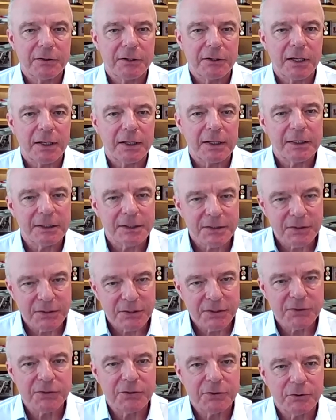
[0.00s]
are
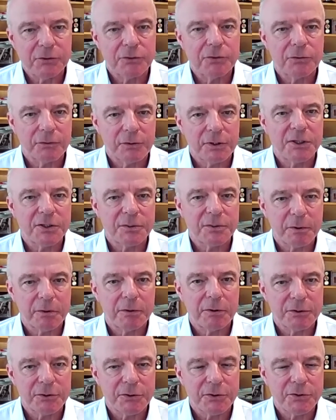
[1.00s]
consistent to the
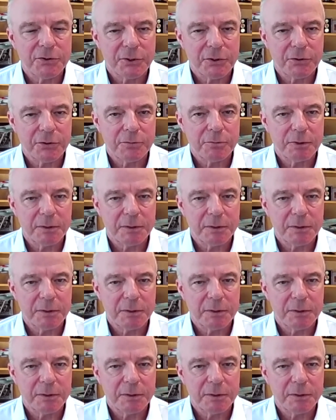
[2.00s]
experiences those